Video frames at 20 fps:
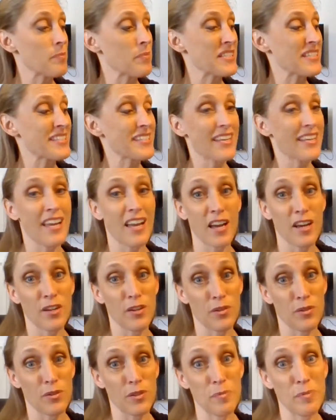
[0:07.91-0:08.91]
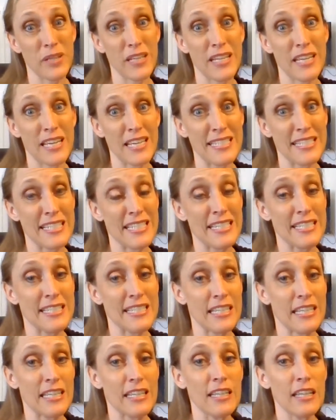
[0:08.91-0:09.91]
pizzicato, the
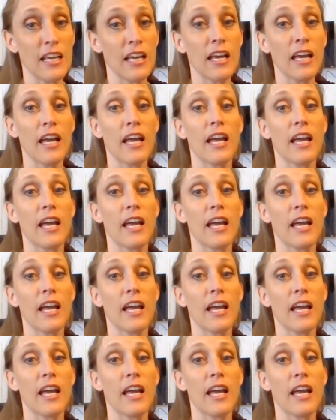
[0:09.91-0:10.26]
P-I-Z-Z,